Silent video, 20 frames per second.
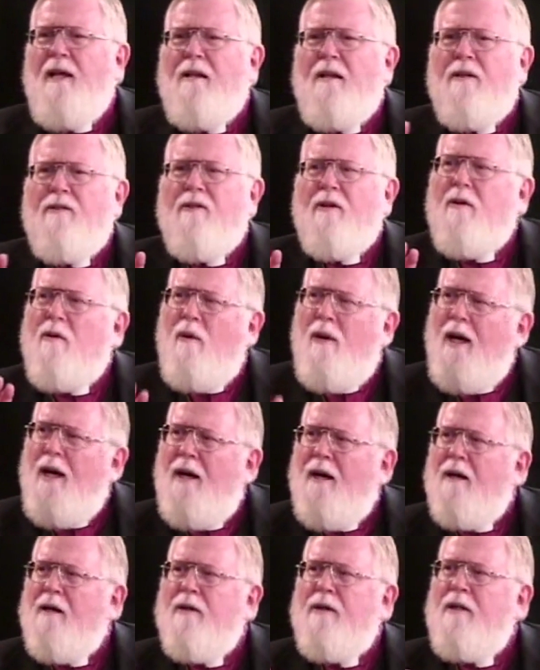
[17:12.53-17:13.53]
and there's a
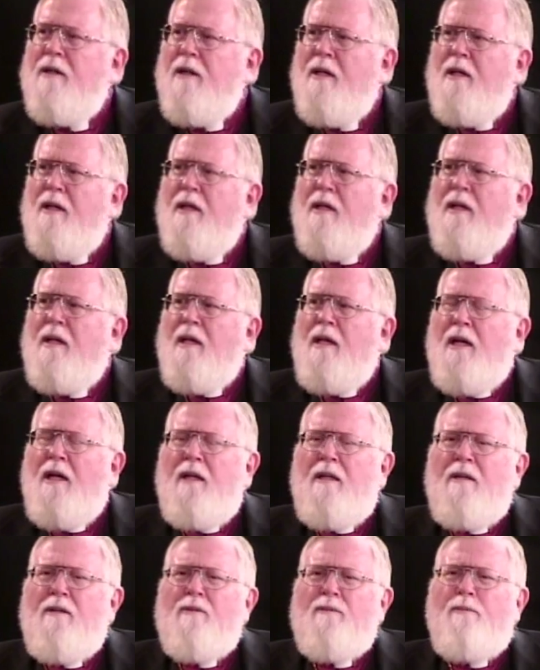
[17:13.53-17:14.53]
choir
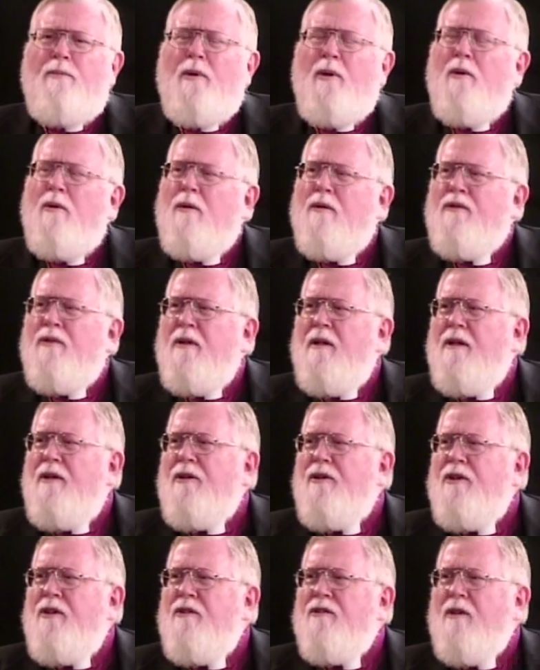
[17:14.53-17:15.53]
and this beautiful
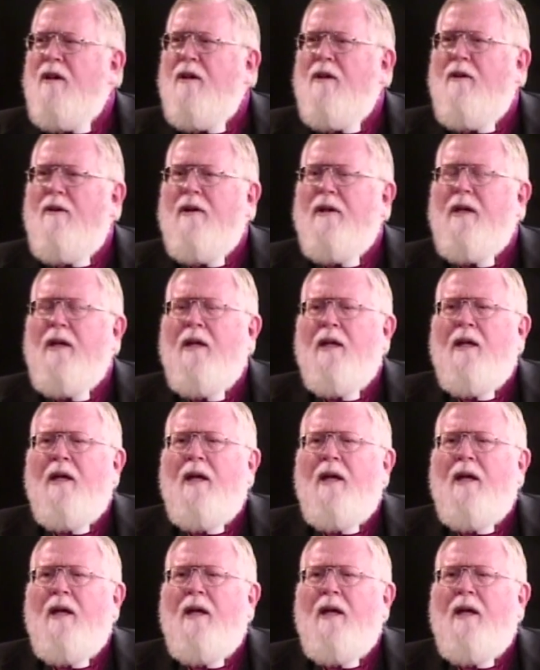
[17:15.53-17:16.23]
liturgy is ongoing.